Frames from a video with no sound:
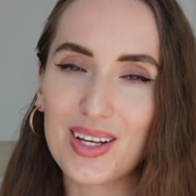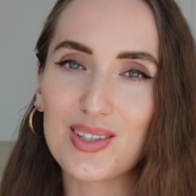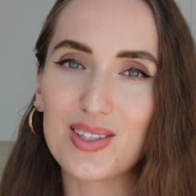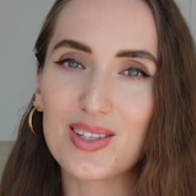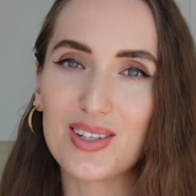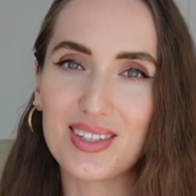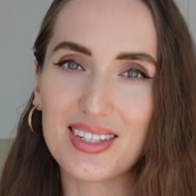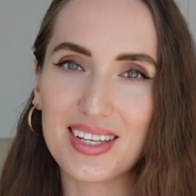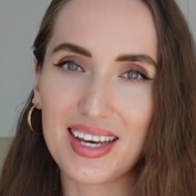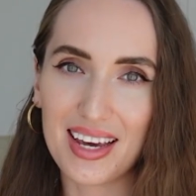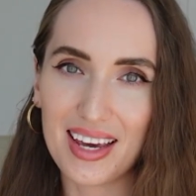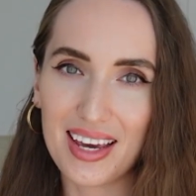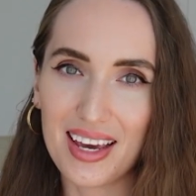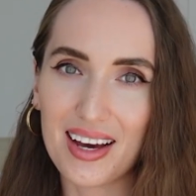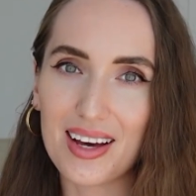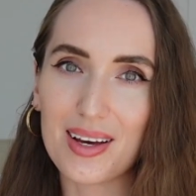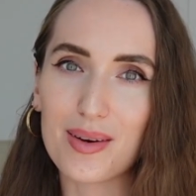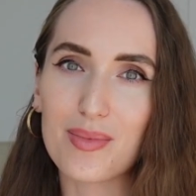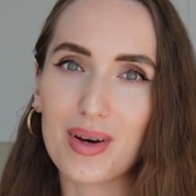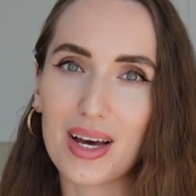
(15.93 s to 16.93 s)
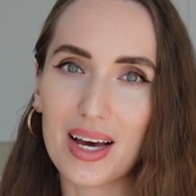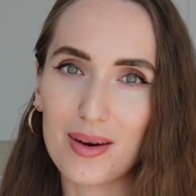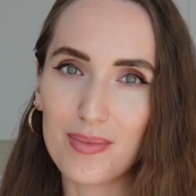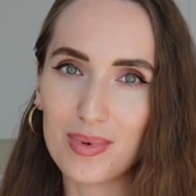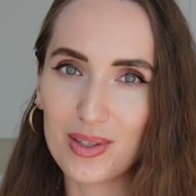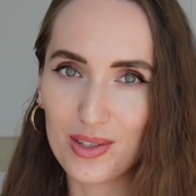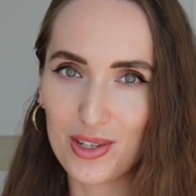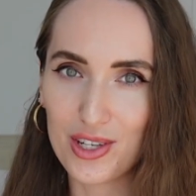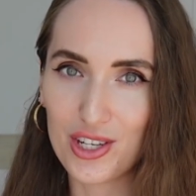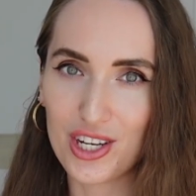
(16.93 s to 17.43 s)
Today I'm
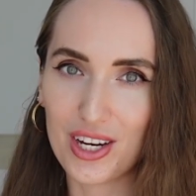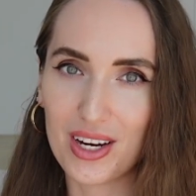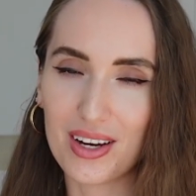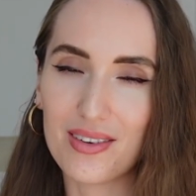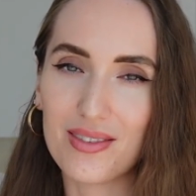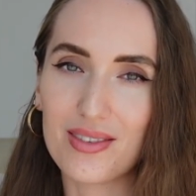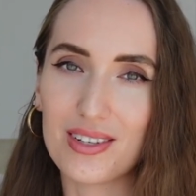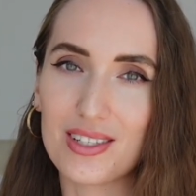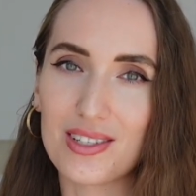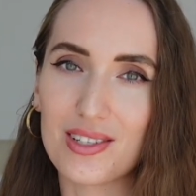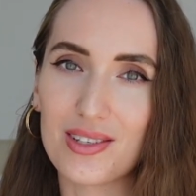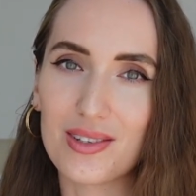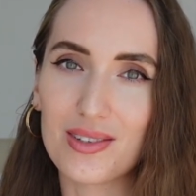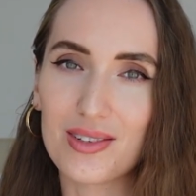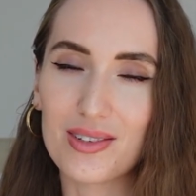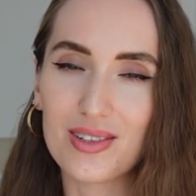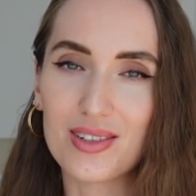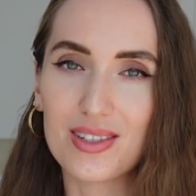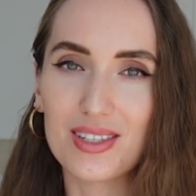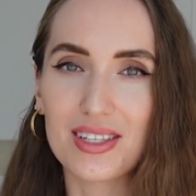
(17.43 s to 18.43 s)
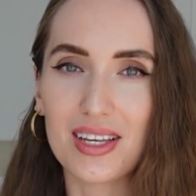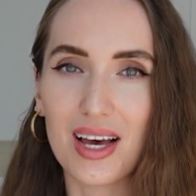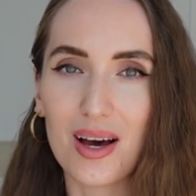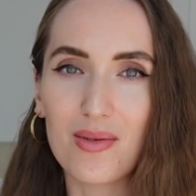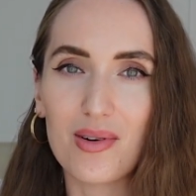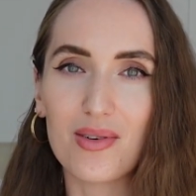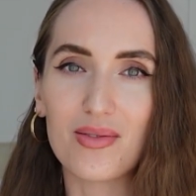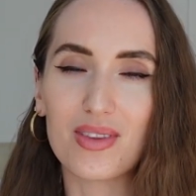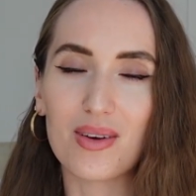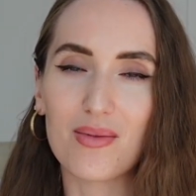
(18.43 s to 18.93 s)
happy to share with you
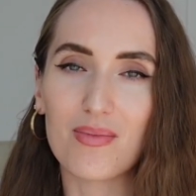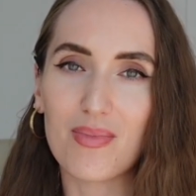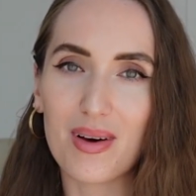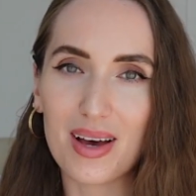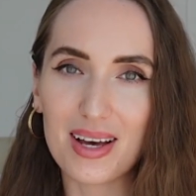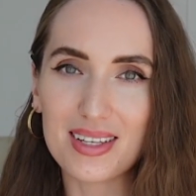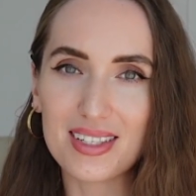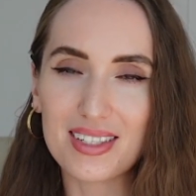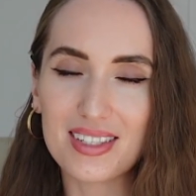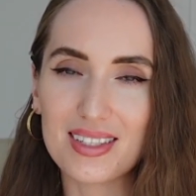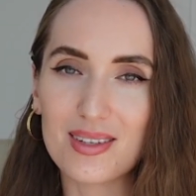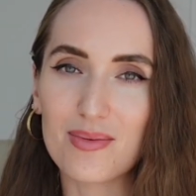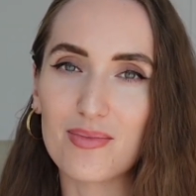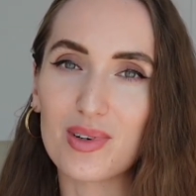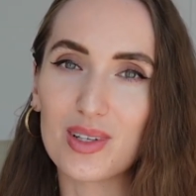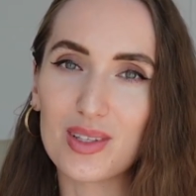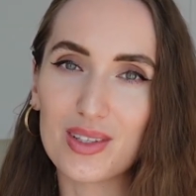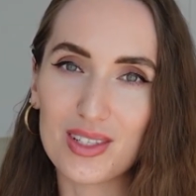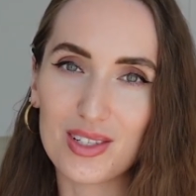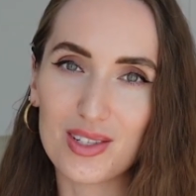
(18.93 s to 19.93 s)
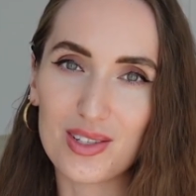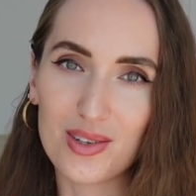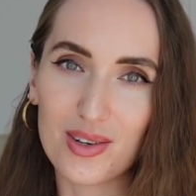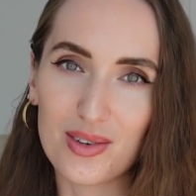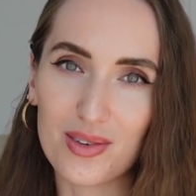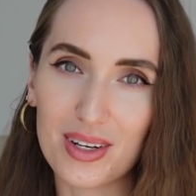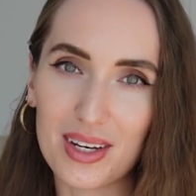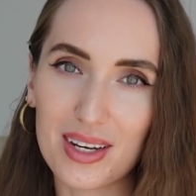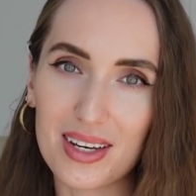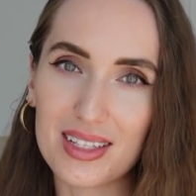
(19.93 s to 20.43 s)
some of the best
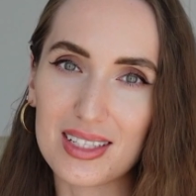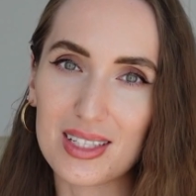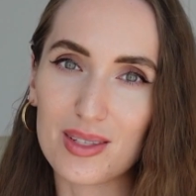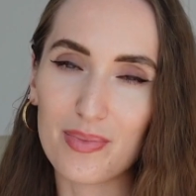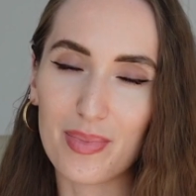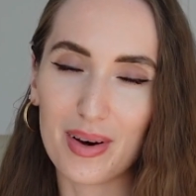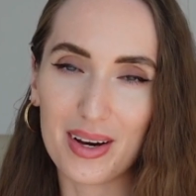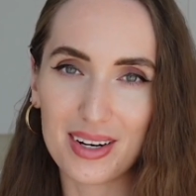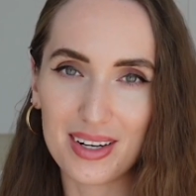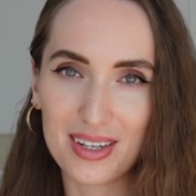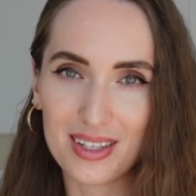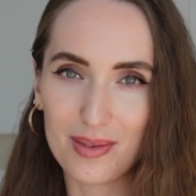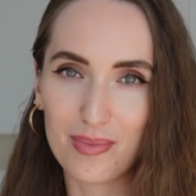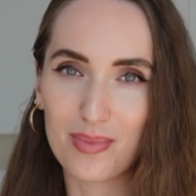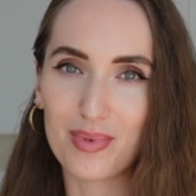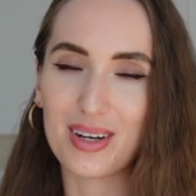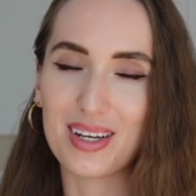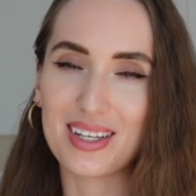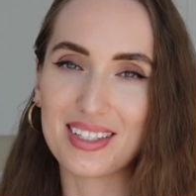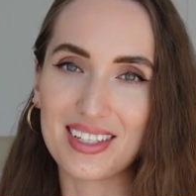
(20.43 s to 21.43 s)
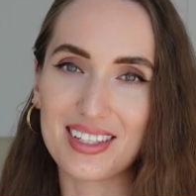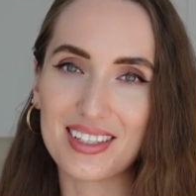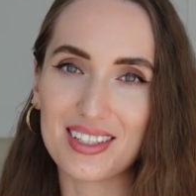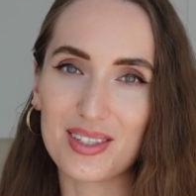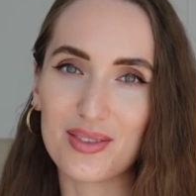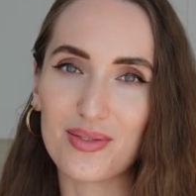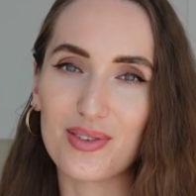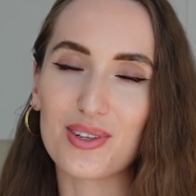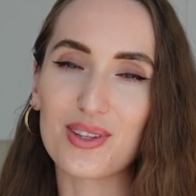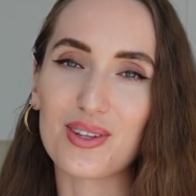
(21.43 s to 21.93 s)
Montessori-inspired
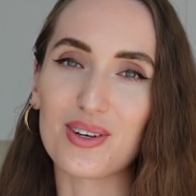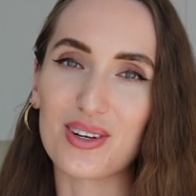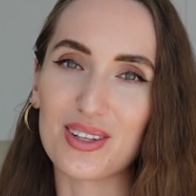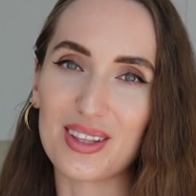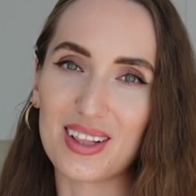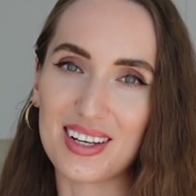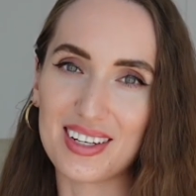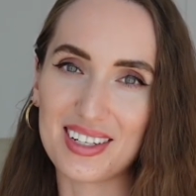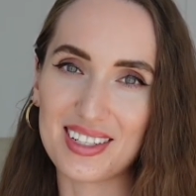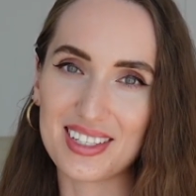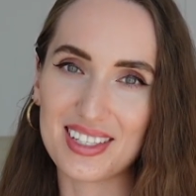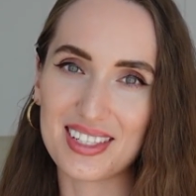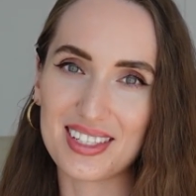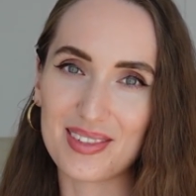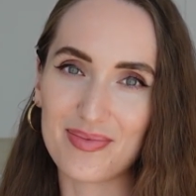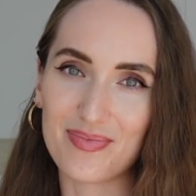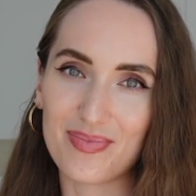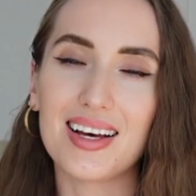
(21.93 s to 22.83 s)
presents for toddlers.